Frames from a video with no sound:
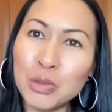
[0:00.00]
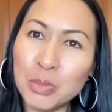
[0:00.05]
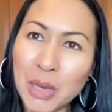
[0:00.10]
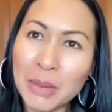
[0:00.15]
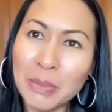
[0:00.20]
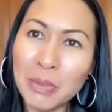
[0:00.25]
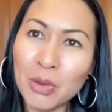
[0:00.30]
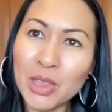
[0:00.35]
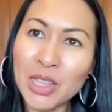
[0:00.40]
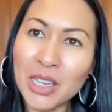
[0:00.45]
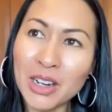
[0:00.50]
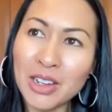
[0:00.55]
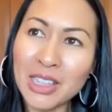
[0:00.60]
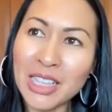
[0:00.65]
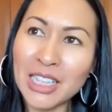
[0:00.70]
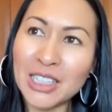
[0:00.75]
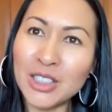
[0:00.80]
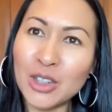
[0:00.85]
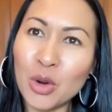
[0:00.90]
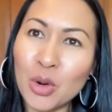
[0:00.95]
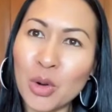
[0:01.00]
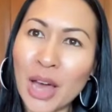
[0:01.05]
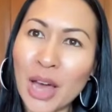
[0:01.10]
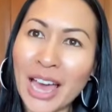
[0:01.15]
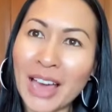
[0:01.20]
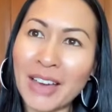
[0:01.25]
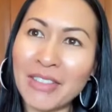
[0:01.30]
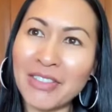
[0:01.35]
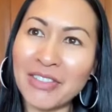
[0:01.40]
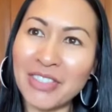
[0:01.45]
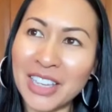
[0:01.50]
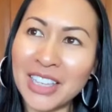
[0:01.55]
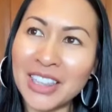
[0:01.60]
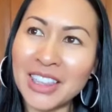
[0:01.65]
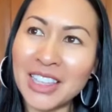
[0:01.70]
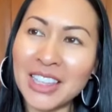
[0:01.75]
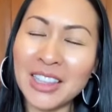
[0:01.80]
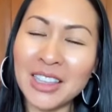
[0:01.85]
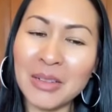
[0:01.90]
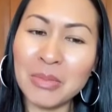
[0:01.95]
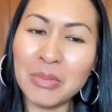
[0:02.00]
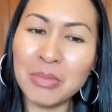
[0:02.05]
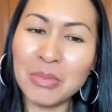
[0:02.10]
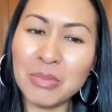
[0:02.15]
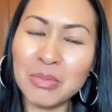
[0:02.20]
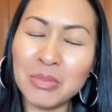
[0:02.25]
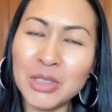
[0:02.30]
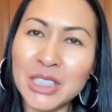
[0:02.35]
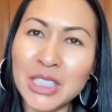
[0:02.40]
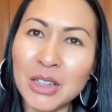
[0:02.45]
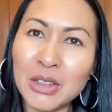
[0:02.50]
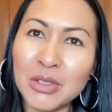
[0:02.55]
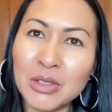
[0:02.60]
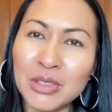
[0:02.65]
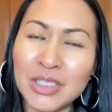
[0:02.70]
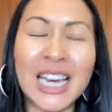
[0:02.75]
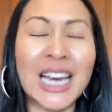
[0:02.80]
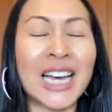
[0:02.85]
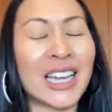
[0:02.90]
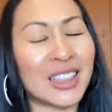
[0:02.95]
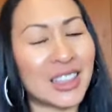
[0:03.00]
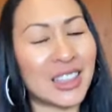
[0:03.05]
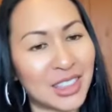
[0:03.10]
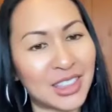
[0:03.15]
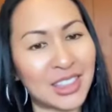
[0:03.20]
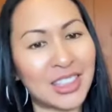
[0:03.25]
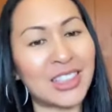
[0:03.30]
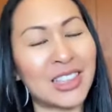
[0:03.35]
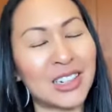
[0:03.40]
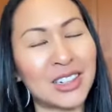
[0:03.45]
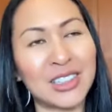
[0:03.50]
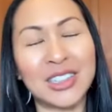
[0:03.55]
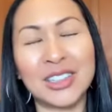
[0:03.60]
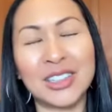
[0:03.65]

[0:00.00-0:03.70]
people there that don't have faith in them? So yeah, they're